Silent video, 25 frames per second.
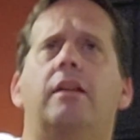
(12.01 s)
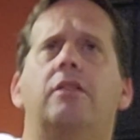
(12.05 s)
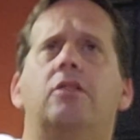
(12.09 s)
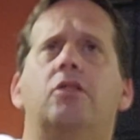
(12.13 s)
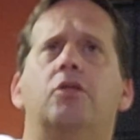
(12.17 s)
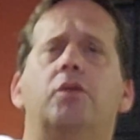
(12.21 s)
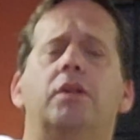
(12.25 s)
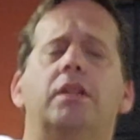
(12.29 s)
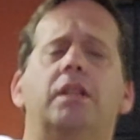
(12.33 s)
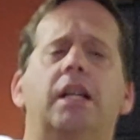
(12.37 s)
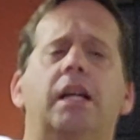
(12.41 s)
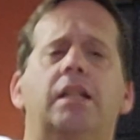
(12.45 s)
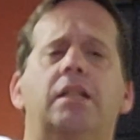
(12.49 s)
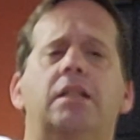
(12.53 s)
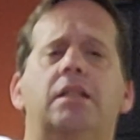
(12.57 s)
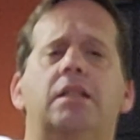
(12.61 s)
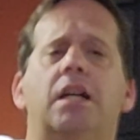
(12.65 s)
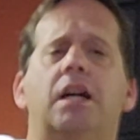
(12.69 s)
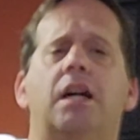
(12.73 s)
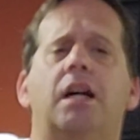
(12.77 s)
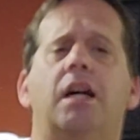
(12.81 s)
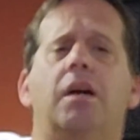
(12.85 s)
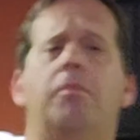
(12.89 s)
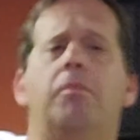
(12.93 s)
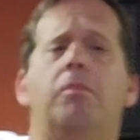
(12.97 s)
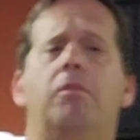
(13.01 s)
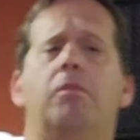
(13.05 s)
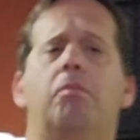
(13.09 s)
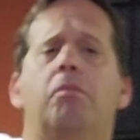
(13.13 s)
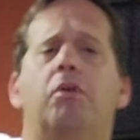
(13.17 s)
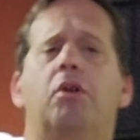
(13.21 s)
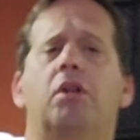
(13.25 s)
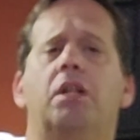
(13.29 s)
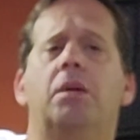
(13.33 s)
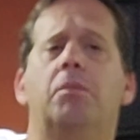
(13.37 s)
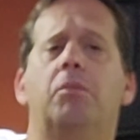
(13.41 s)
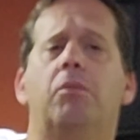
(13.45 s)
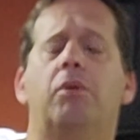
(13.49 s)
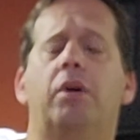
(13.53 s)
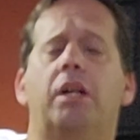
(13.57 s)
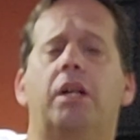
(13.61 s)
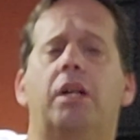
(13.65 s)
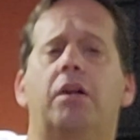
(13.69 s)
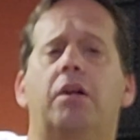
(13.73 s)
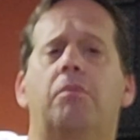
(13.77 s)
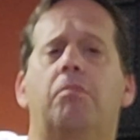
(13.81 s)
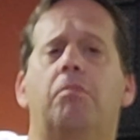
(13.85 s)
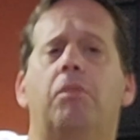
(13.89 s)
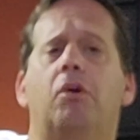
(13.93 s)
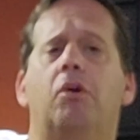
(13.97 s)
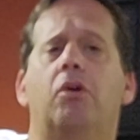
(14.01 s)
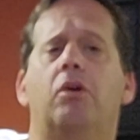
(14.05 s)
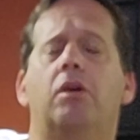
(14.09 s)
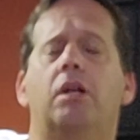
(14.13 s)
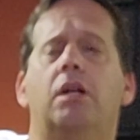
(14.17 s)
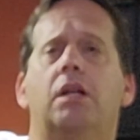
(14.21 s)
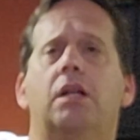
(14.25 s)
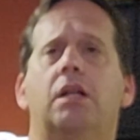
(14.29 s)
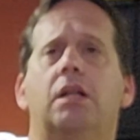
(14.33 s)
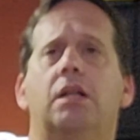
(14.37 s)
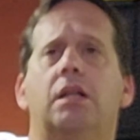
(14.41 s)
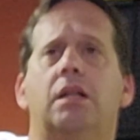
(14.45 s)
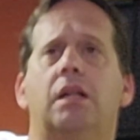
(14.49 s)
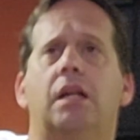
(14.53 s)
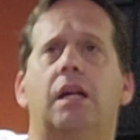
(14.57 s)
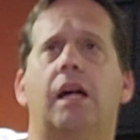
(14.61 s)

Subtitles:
During that time, Berlin Brandenburg